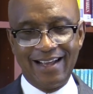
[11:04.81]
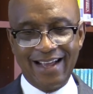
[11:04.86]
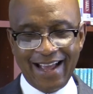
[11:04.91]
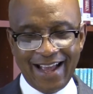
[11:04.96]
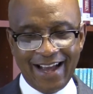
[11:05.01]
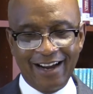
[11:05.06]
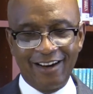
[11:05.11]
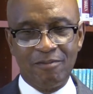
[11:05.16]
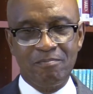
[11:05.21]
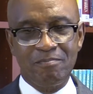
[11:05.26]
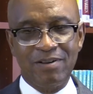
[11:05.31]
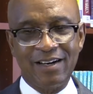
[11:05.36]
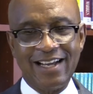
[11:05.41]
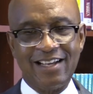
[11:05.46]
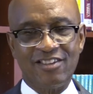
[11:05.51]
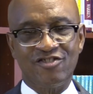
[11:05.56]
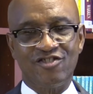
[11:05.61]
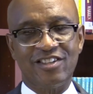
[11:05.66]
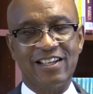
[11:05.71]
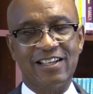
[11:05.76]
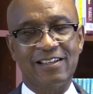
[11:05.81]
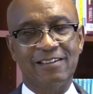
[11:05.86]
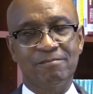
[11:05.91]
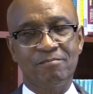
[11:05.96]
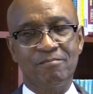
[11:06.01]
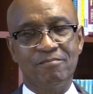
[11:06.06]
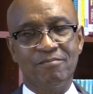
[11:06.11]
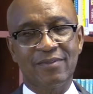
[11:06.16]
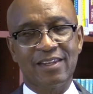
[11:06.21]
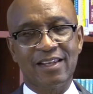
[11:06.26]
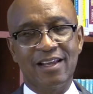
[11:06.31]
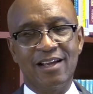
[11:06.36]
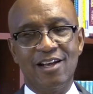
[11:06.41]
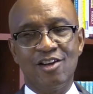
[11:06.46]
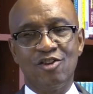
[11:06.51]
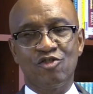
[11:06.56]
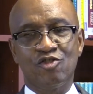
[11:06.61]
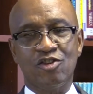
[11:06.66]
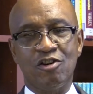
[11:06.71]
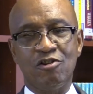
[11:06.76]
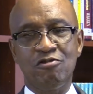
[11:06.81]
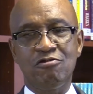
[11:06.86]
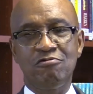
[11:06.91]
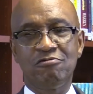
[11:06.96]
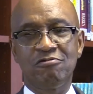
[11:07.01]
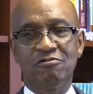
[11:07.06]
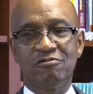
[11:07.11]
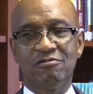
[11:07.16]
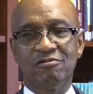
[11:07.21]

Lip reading: and a blessing. So,